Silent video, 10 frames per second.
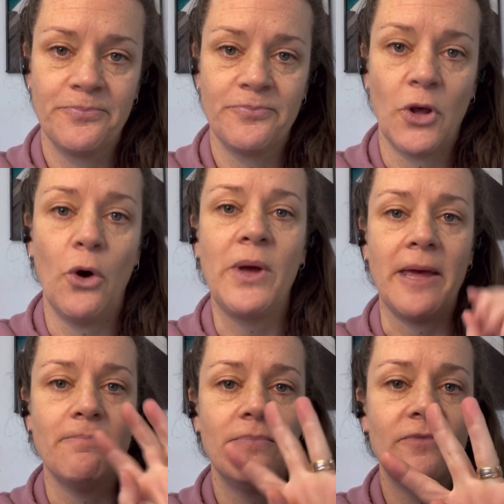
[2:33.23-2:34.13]
Okay,
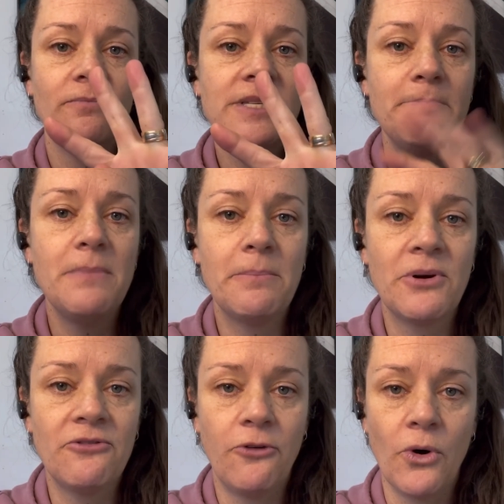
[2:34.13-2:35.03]
tip number
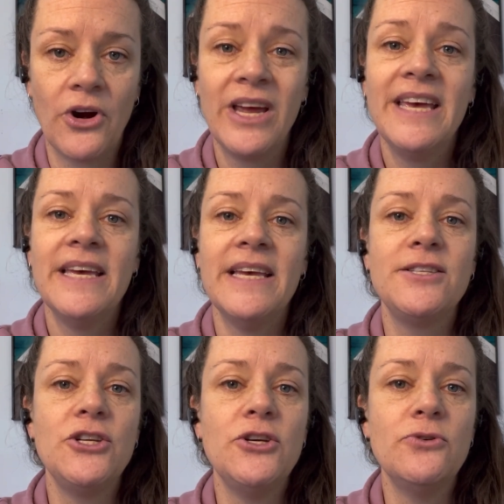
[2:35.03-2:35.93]
4 is
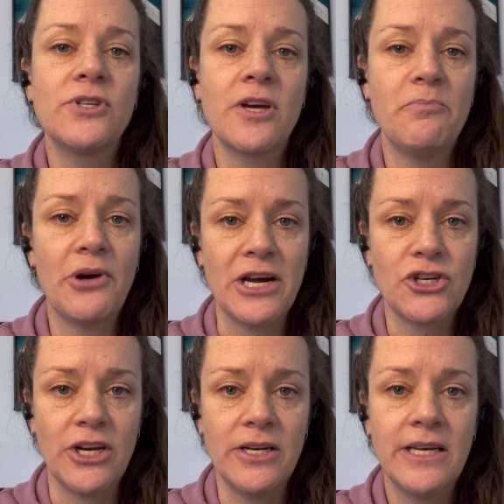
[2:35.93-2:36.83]
to use
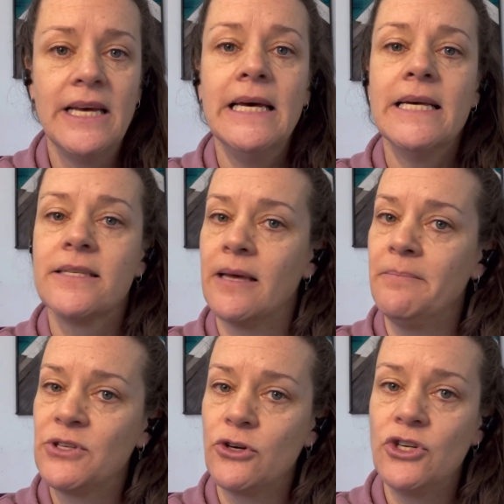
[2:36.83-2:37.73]
compression. Some
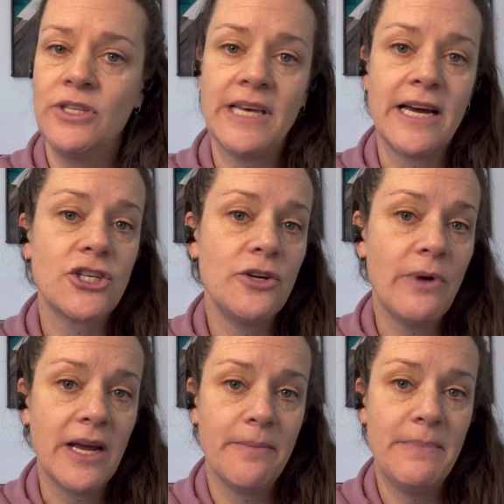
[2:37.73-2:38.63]
surgeons actually
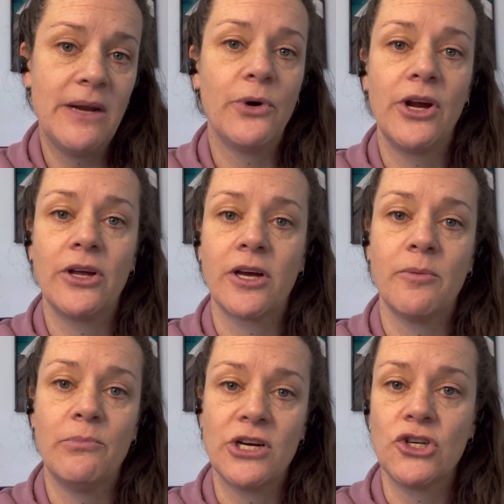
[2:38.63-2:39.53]
recommend wearing a
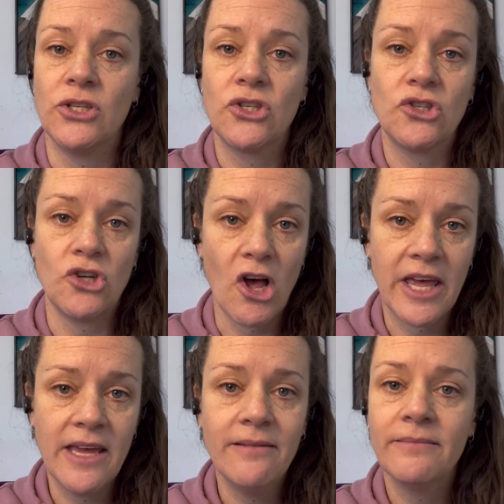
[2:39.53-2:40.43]
compression
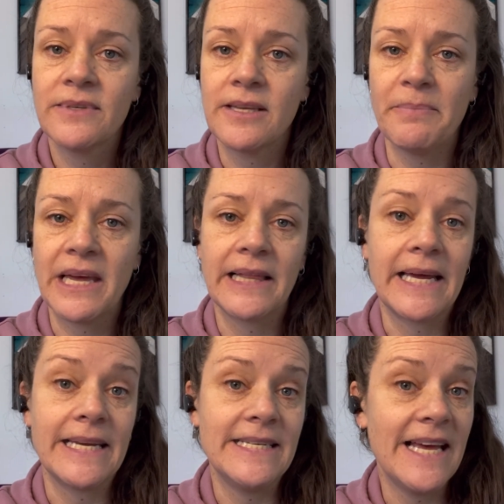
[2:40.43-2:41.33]
stocking, something like
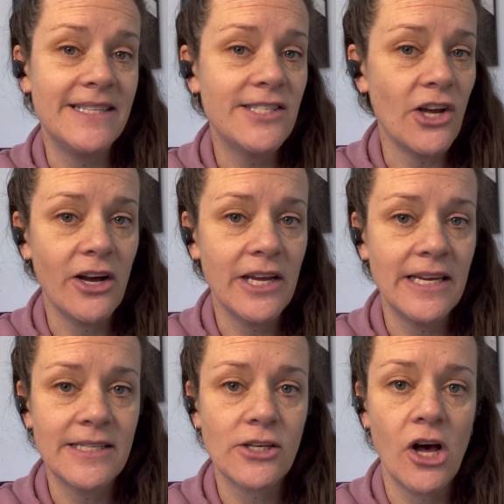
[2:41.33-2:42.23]
a TED stocking
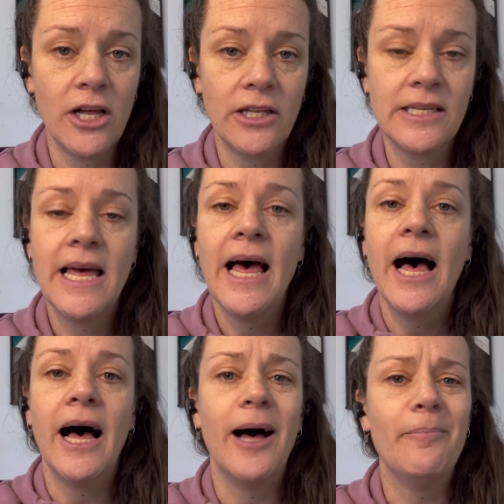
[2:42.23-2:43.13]
it's called,
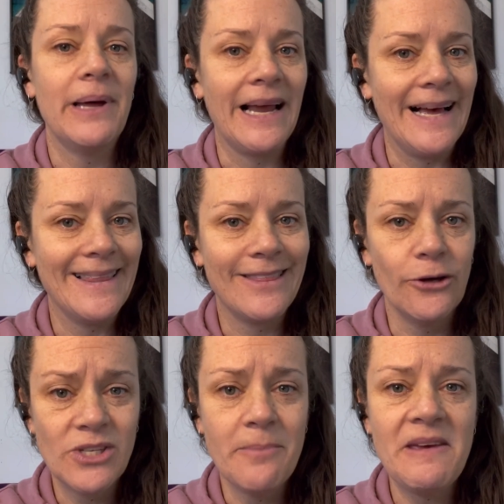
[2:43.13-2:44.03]
but
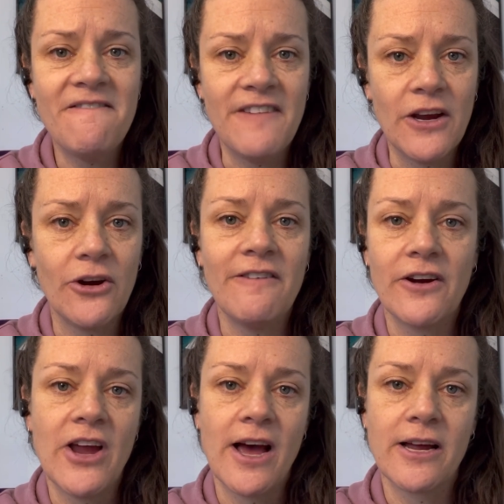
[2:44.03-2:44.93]
those can be very,
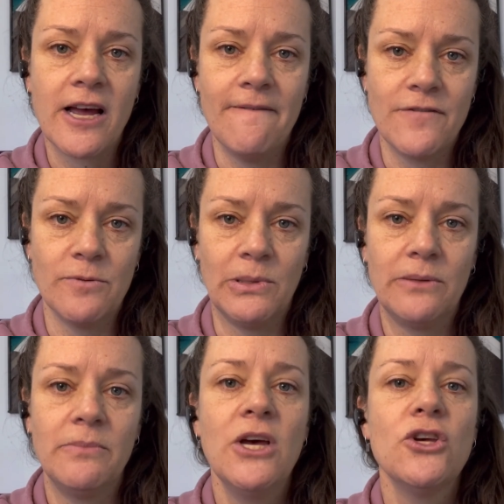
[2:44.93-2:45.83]
very
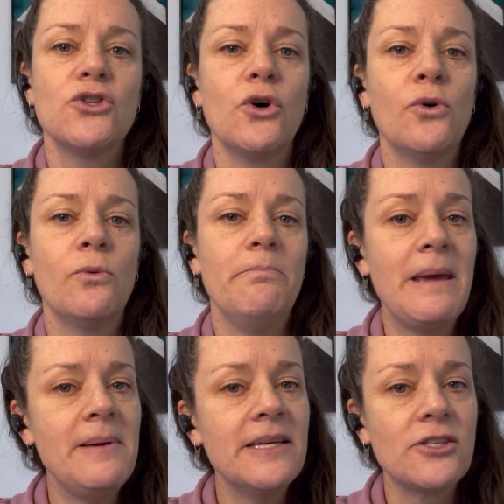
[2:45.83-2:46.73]
uncomfortable. So
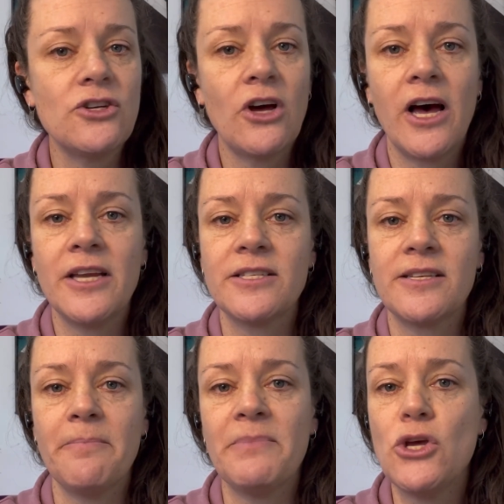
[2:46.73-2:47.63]
maybe it's not
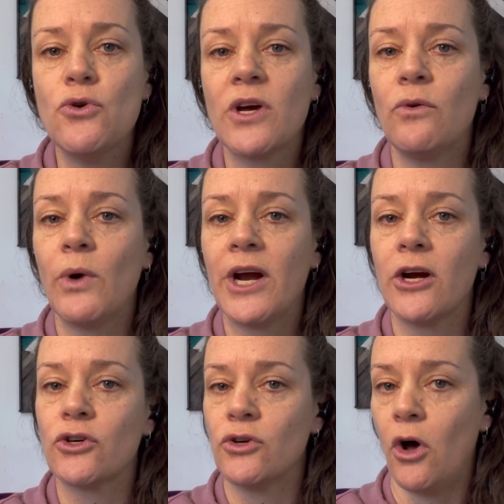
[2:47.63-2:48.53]
something you can
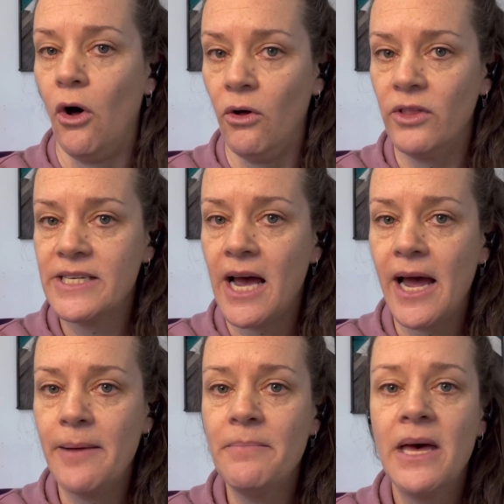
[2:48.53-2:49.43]
wear all the
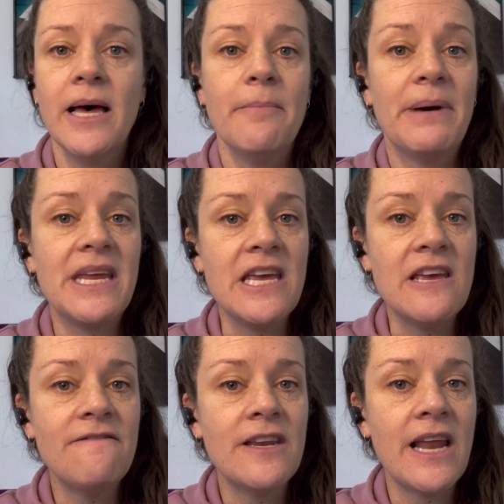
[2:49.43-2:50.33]
time, but
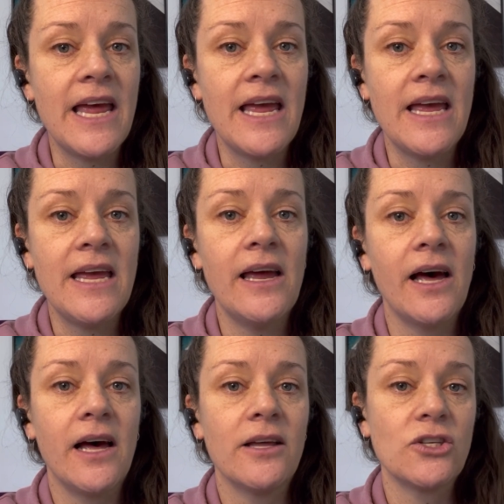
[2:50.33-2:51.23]
even
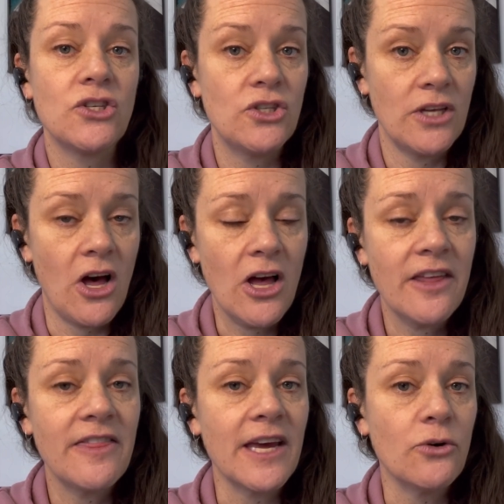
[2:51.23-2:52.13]
a sock
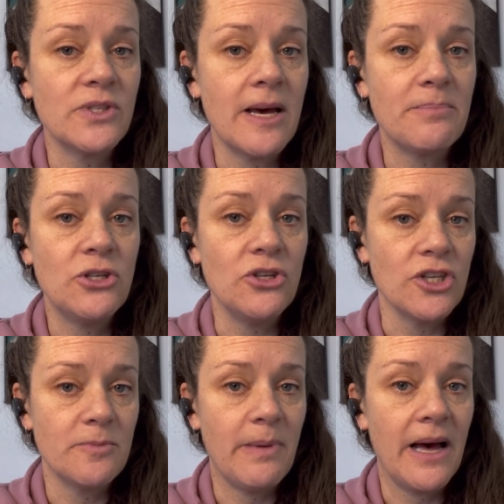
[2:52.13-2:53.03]
that goes up to
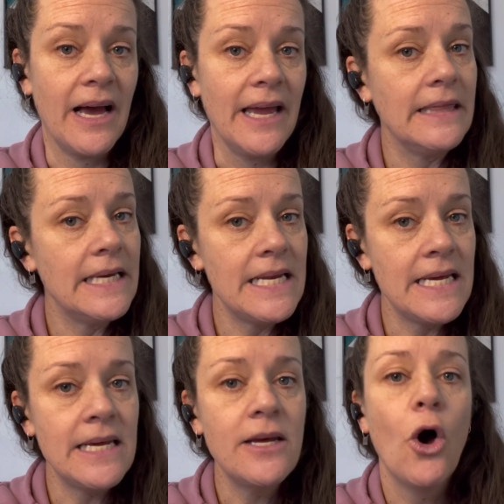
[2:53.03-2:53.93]
just behind the
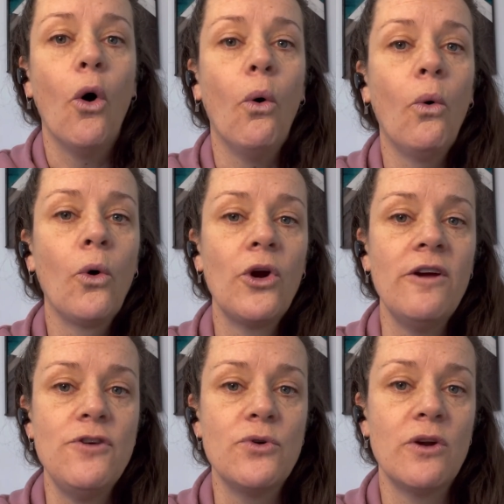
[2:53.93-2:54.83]
knee, or
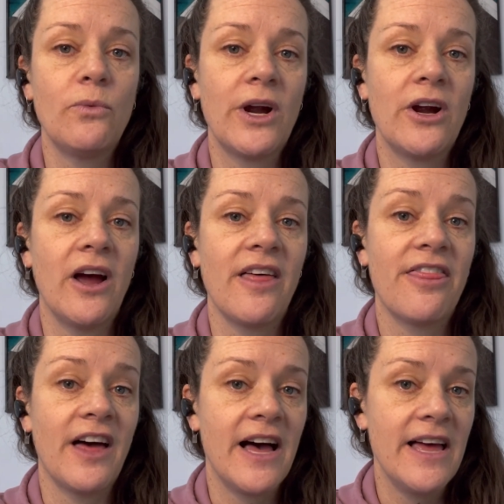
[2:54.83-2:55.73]
if you can wear a
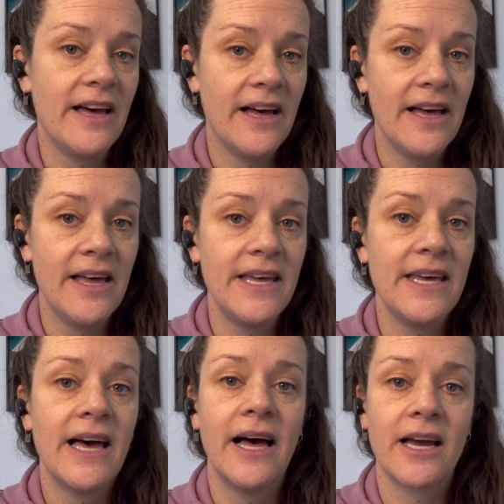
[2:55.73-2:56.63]
thigh-high
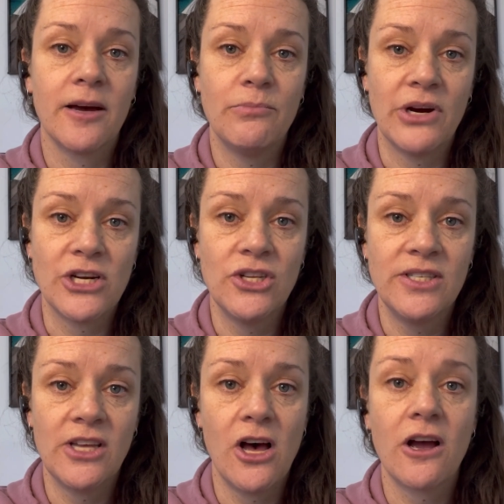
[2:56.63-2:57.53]
compression
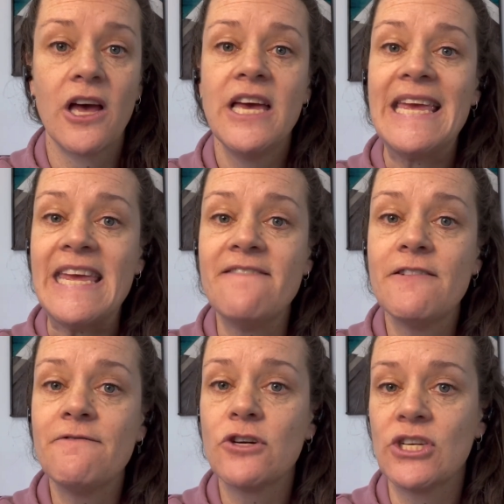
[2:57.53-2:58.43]
sock, even
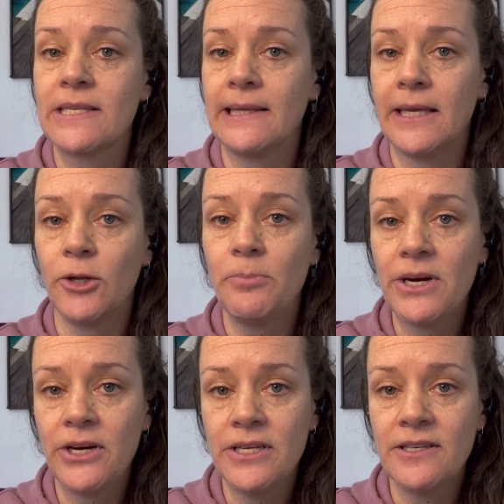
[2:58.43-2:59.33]
for just little
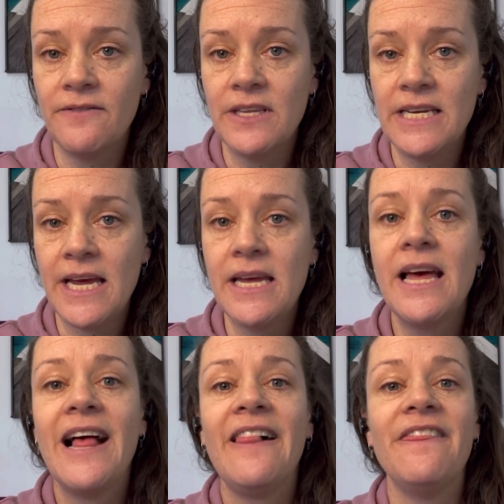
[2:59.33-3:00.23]
periods of the day,
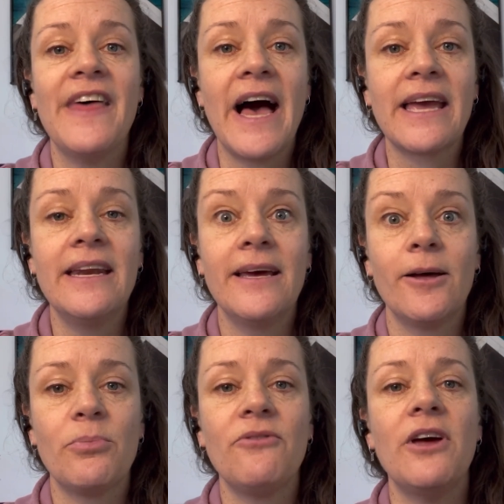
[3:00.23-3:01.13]
that can help
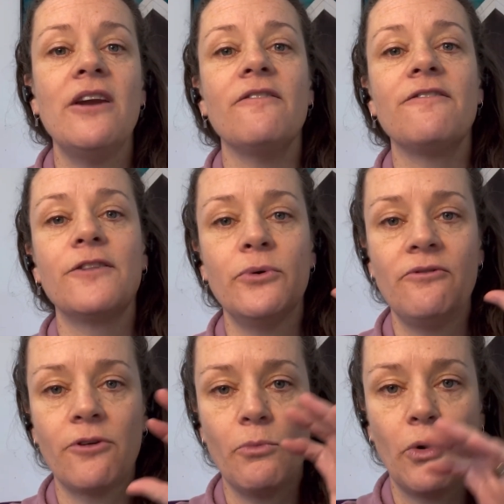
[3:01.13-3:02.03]
prevent fluid
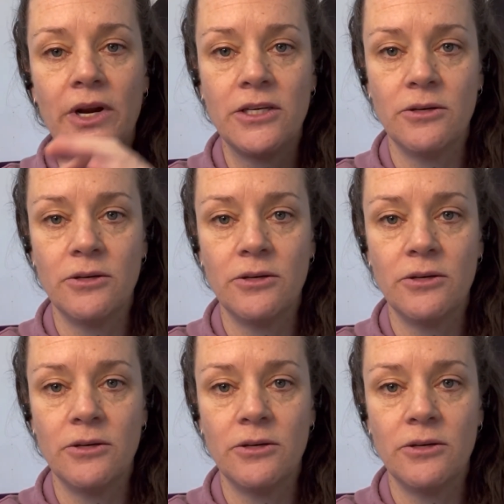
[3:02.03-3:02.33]
from wanting to